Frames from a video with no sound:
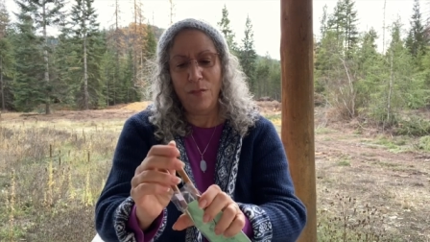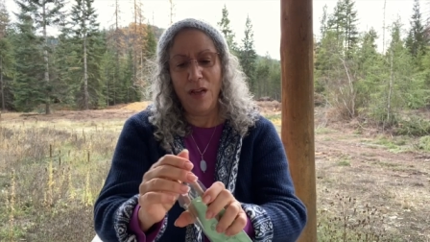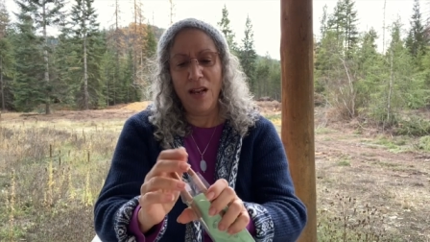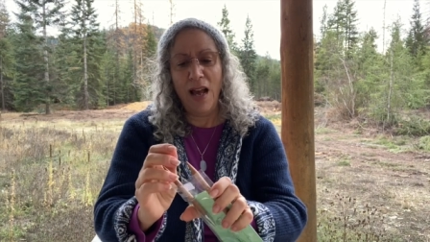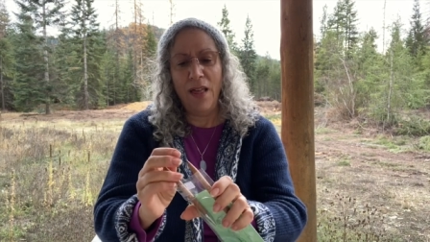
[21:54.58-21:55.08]

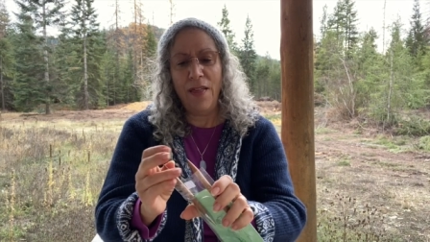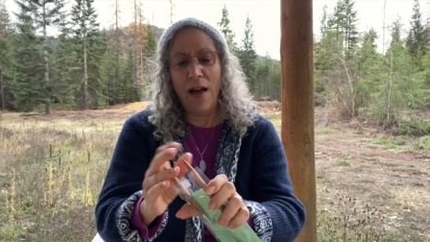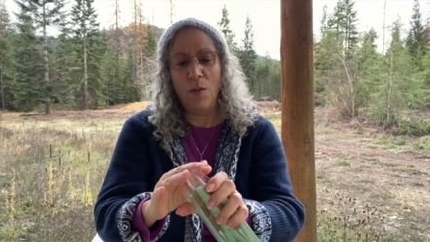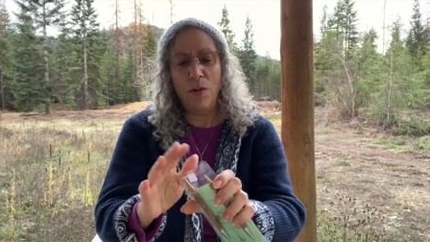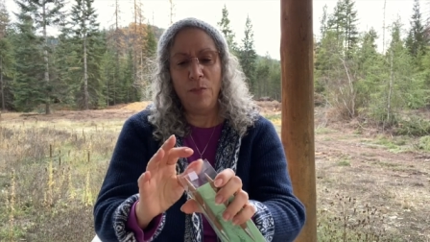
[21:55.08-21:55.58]
Yeah,
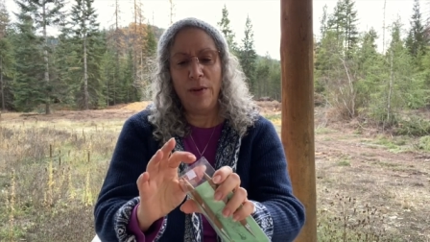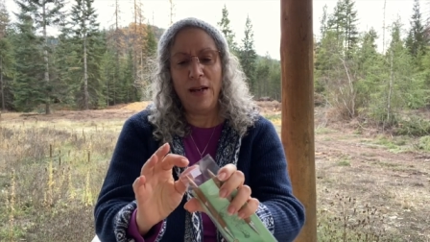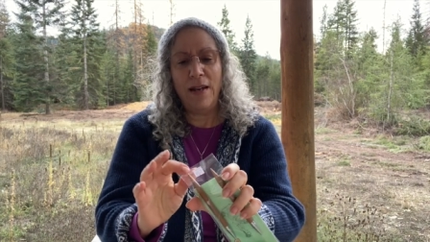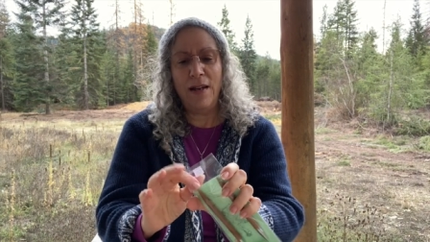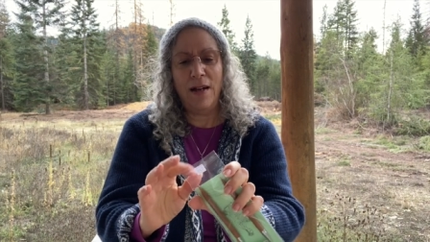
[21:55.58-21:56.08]
that would
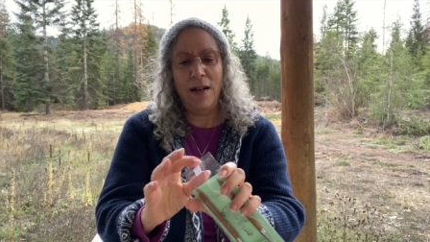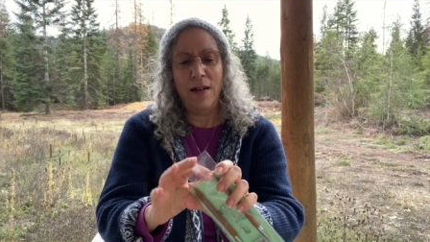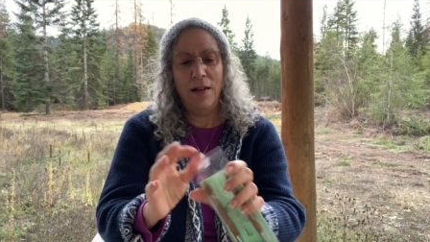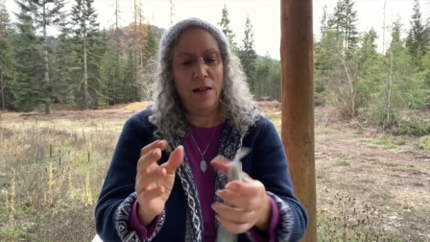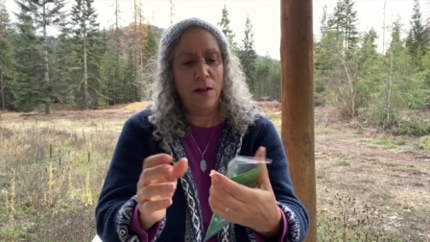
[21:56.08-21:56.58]
be a
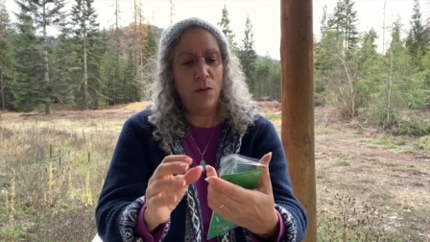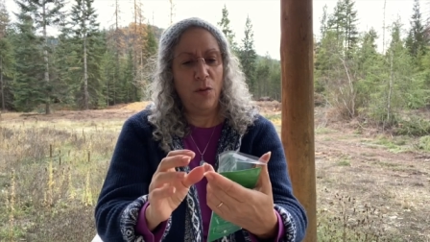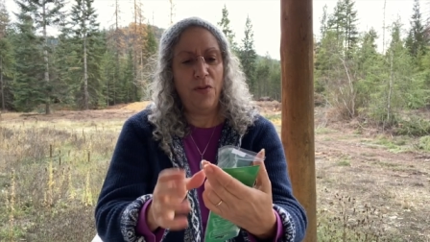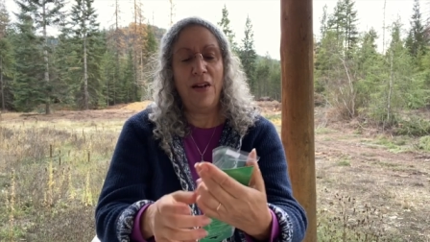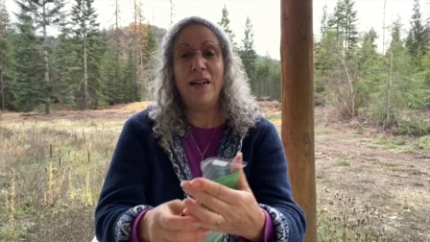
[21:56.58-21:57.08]
cool
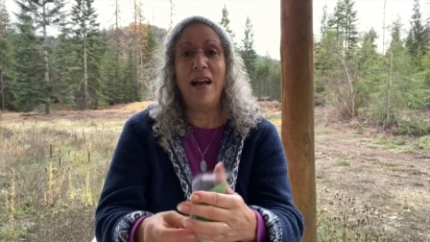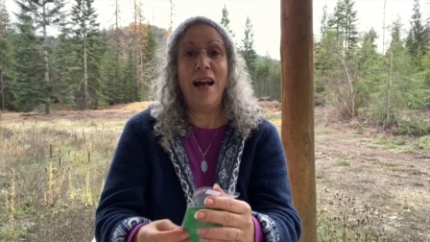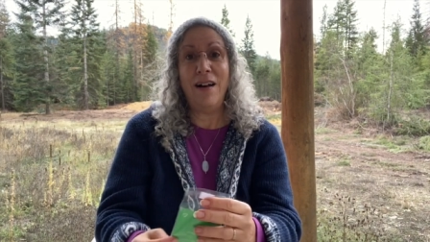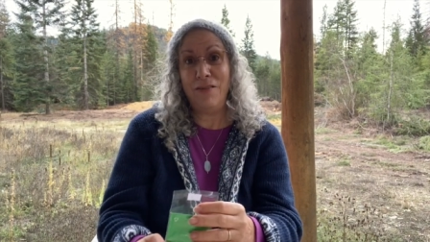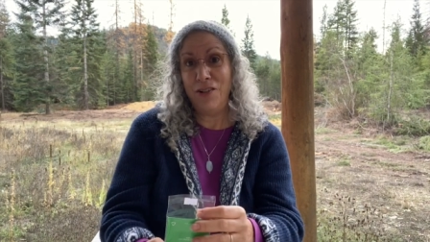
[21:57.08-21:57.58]
thing to
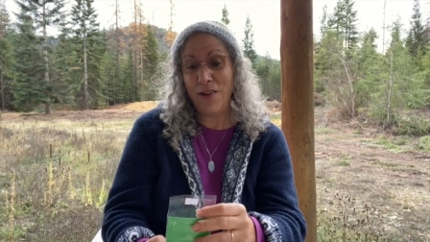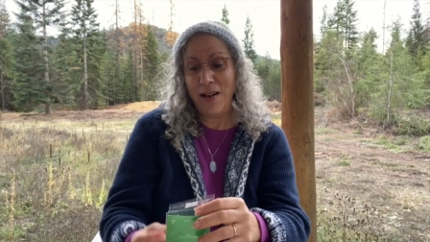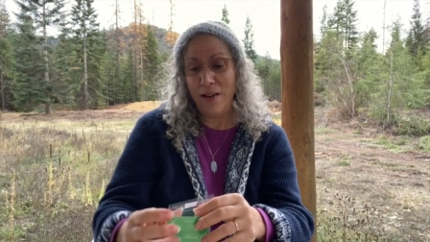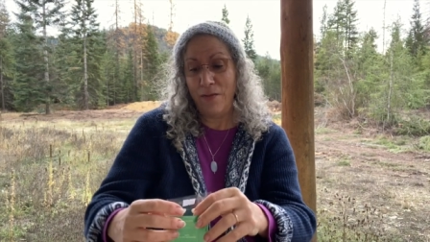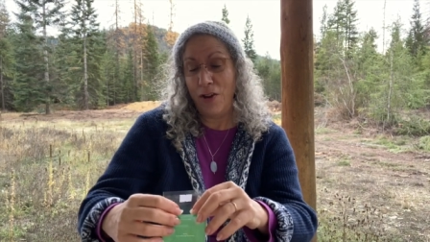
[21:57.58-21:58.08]
have. Do
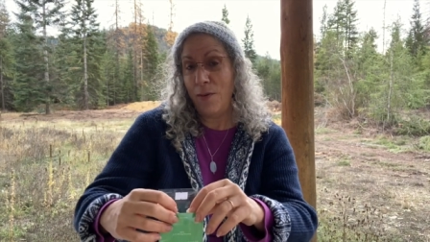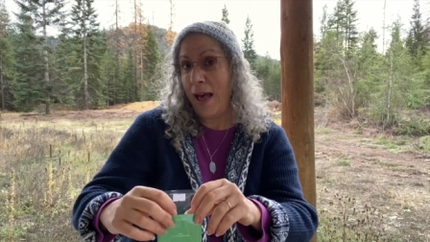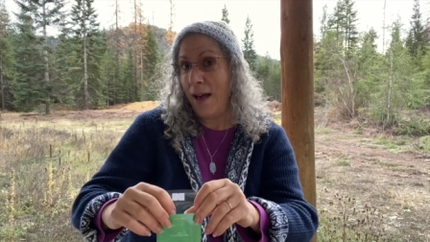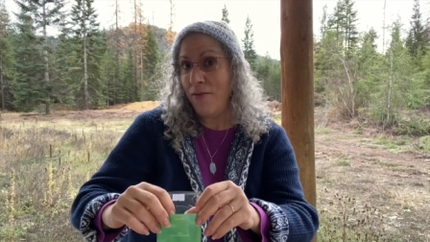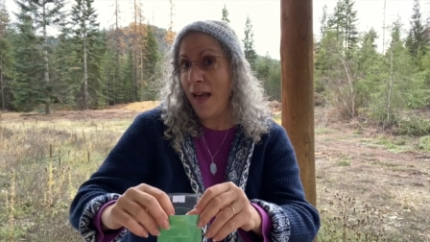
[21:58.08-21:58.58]
any of you
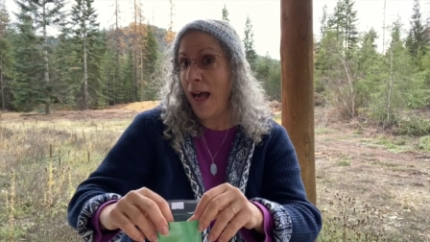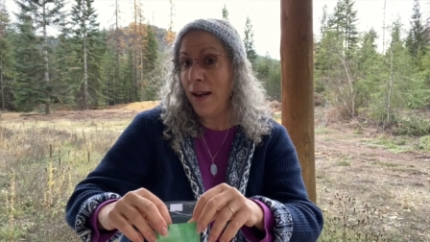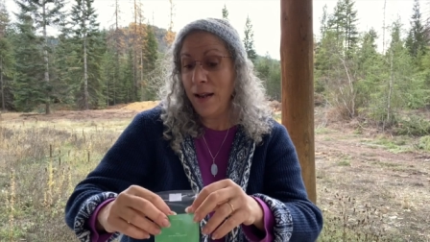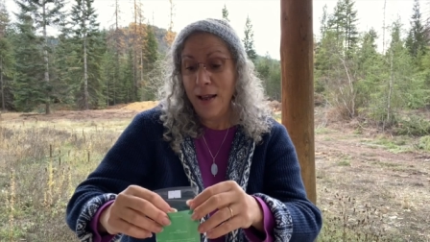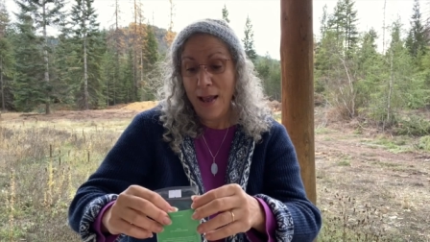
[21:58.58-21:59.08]
have that?